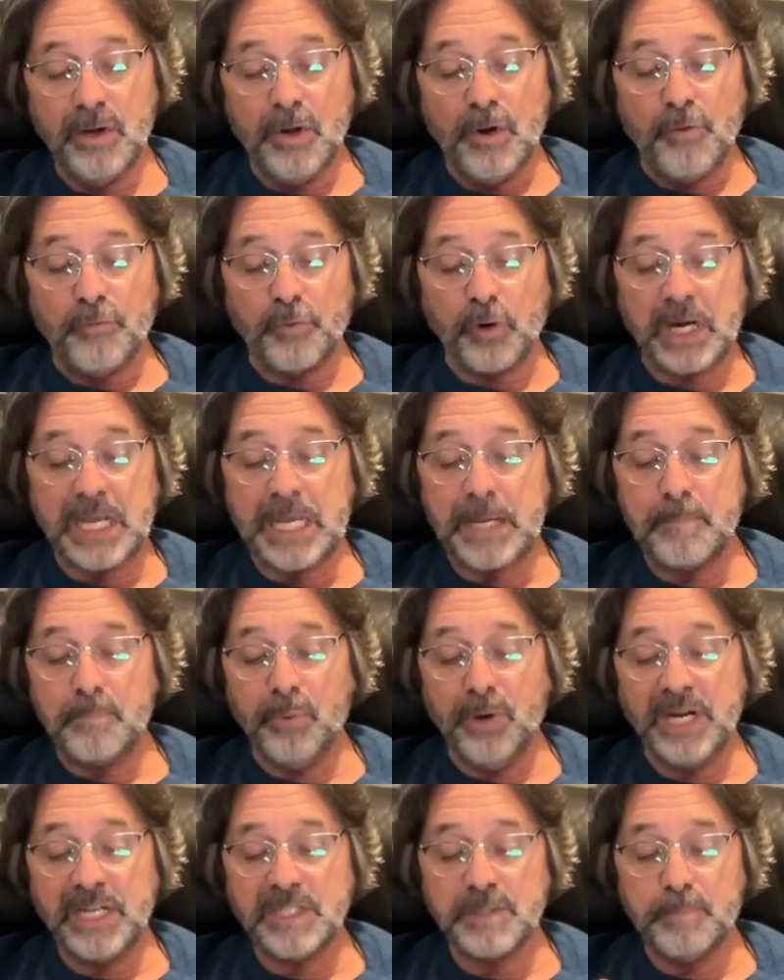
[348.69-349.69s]
for he
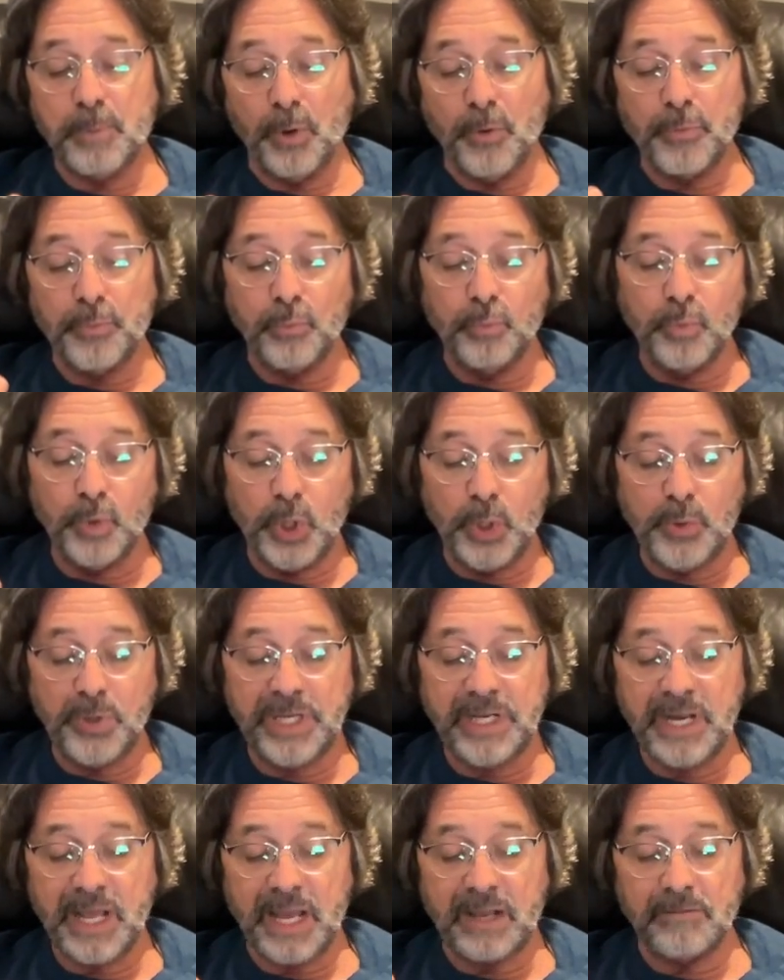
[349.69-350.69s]
brings both
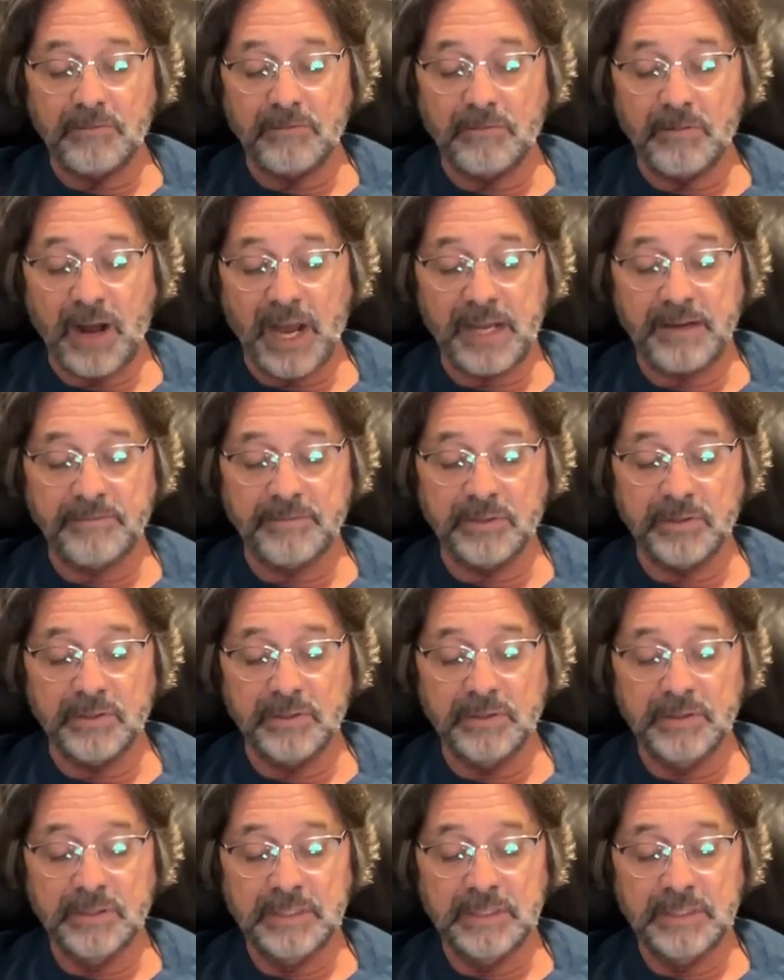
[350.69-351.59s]
ruin and rival.